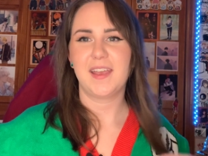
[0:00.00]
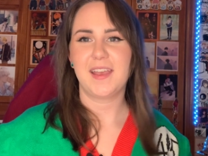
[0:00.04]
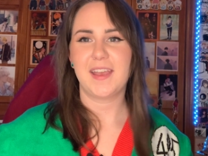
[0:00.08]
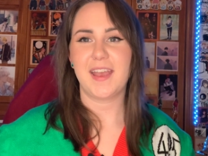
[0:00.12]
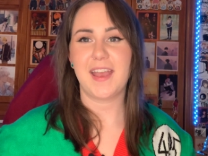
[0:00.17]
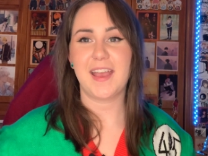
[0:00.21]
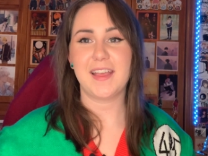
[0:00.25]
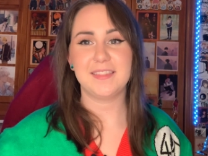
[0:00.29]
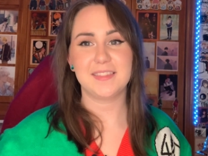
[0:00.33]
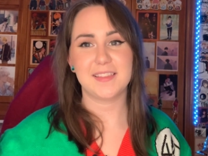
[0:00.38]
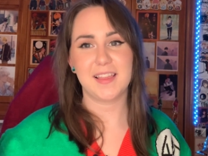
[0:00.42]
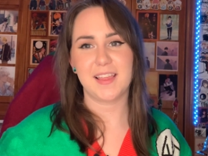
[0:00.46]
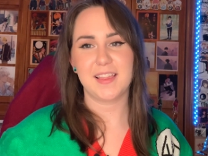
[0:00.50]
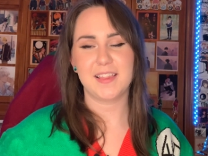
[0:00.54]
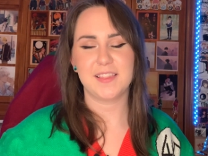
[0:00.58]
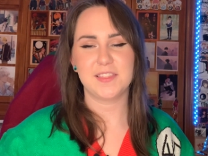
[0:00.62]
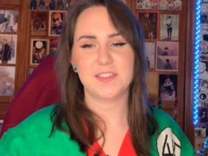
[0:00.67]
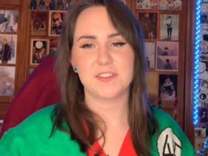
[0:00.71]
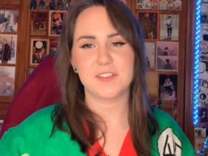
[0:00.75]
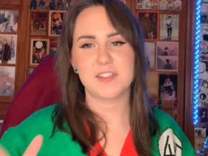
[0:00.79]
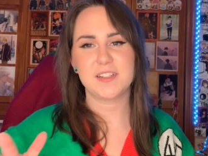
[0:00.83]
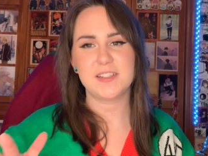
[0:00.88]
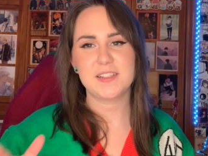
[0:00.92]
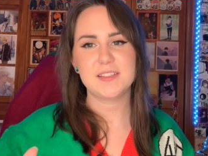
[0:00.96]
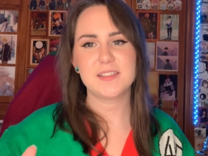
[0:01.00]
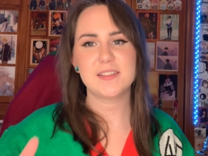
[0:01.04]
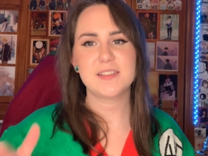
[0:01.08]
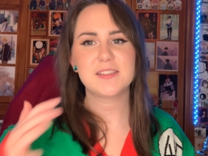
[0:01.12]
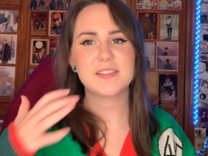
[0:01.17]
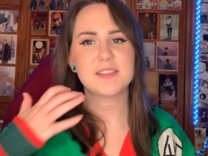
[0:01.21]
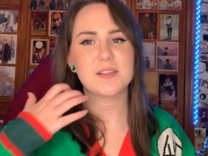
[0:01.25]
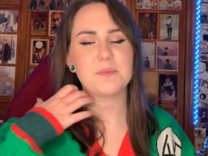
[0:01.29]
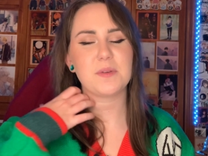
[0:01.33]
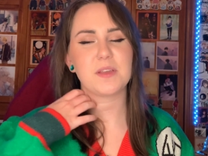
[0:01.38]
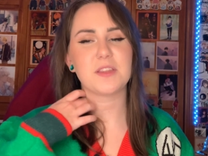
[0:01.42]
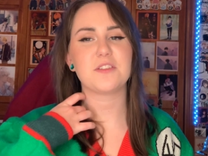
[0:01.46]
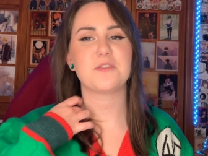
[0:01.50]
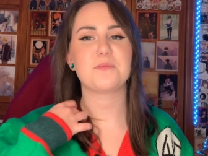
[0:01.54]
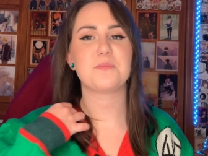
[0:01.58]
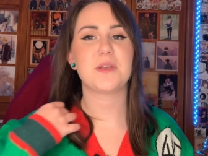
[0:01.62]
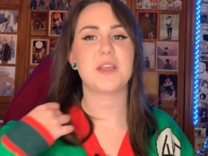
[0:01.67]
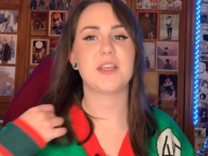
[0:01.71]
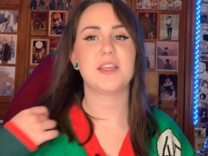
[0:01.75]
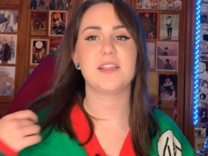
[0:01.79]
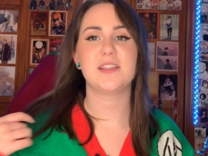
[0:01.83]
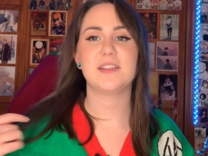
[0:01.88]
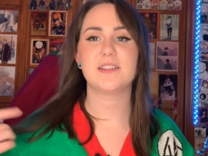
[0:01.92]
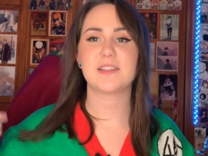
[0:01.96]
And then there is some other
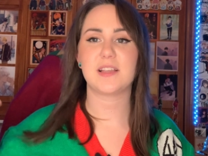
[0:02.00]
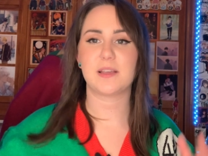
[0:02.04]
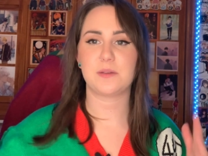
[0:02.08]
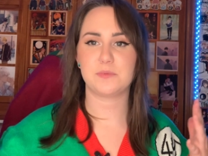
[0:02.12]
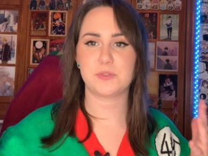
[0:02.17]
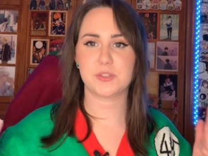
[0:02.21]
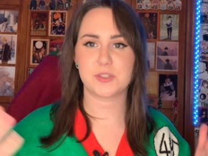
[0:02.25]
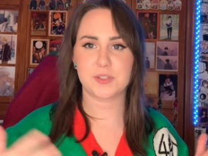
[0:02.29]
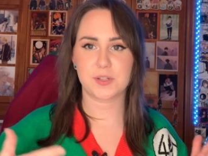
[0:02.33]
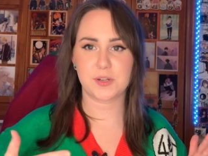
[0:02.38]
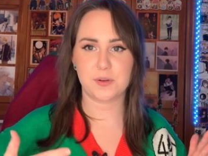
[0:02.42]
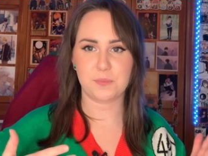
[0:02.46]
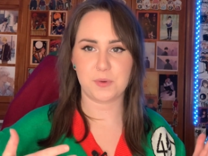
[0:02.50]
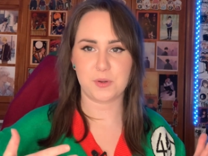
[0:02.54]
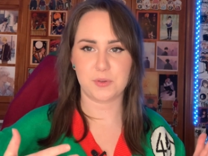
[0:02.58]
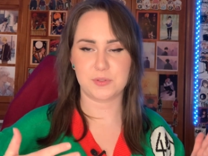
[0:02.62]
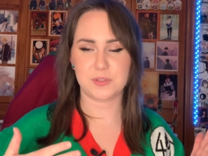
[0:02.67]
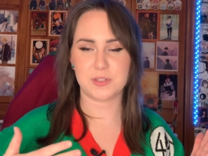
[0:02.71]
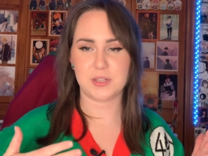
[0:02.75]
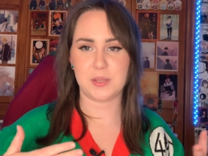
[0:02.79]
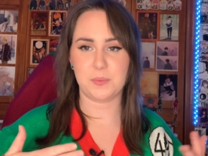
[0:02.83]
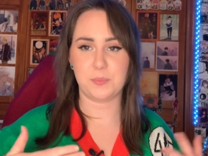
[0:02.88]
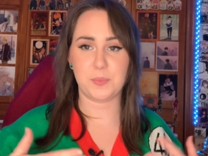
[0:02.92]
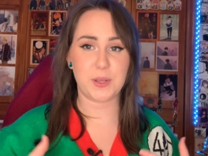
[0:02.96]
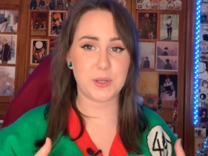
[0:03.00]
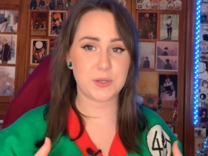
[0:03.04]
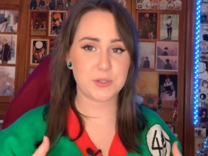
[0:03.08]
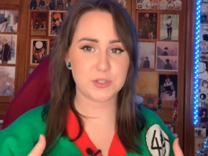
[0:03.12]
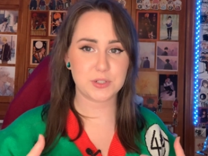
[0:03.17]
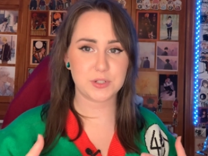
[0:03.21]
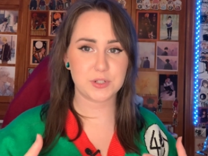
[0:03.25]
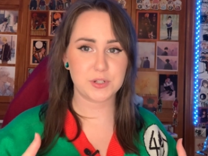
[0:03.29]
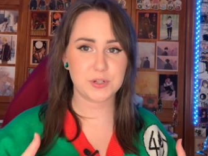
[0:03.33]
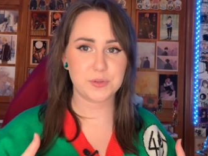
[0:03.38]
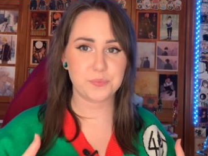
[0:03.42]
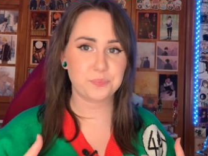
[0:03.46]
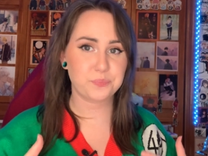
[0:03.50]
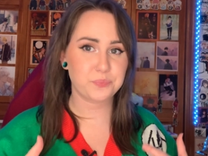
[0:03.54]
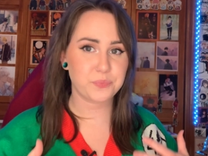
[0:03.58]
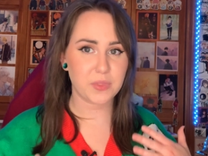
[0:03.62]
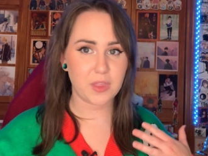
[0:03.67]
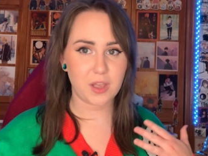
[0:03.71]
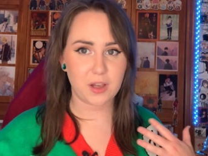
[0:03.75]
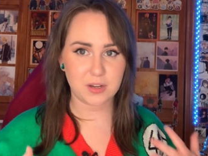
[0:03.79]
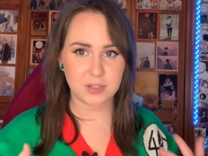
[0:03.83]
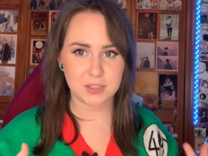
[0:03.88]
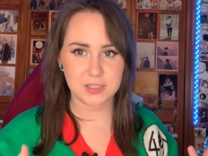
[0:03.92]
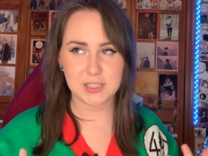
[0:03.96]
pins. I'm just gonna post a picture
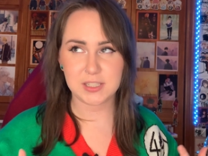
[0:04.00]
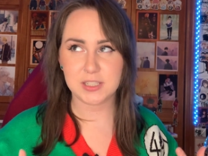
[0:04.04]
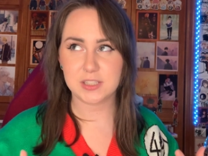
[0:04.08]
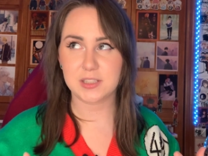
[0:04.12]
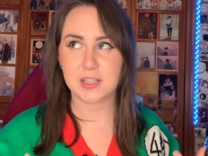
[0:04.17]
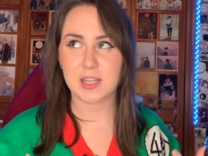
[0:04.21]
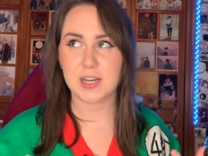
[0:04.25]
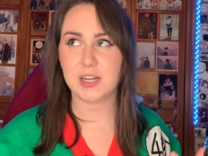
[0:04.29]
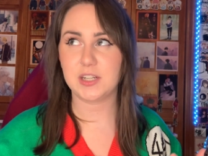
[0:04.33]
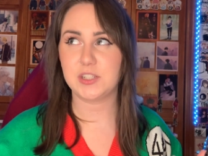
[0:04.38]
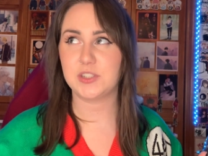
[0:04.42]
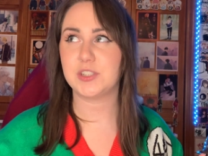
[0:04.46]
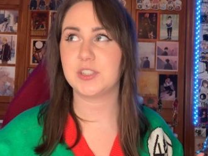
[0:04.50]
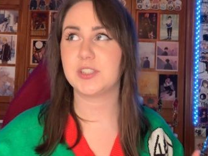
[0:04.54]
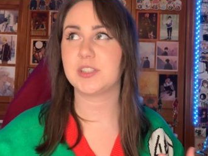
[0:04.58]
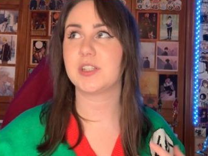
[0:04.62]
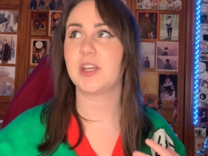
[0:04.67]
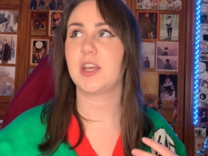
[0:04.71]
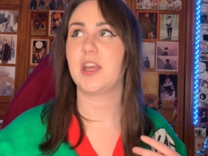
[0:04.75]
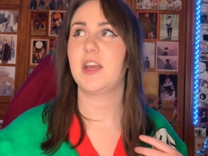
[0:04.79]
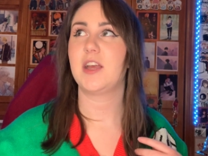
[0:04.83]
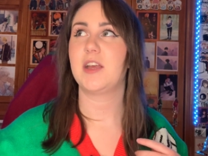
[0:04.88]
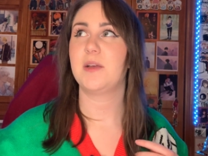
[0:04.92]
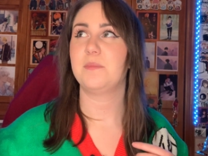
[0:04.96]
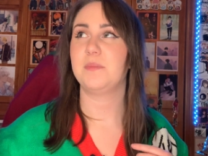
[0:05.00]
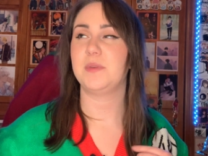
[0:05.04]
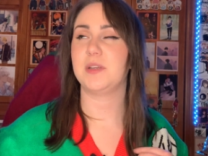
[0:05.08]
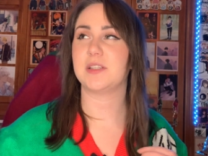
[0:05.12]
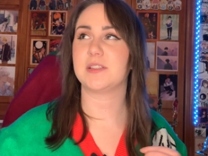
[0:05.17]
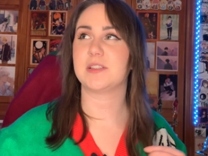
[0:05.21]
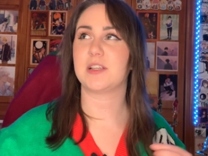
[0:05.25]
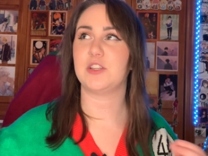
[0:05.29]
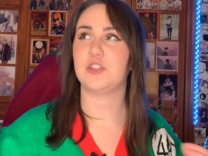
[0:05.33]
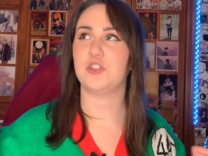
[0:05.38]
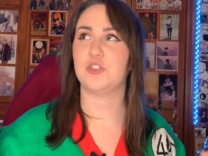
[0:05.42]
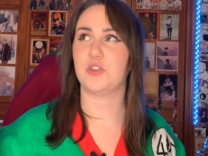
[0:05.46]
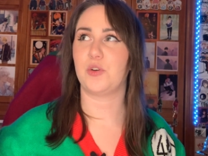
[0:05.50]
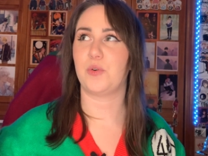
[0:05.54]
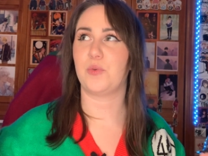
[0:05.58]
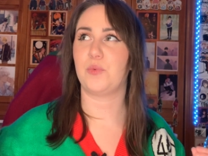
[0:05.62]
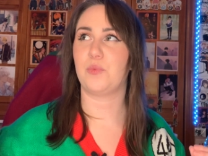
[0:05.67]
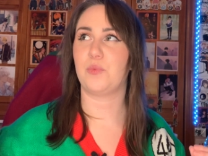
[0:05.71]
on here that I took because I don't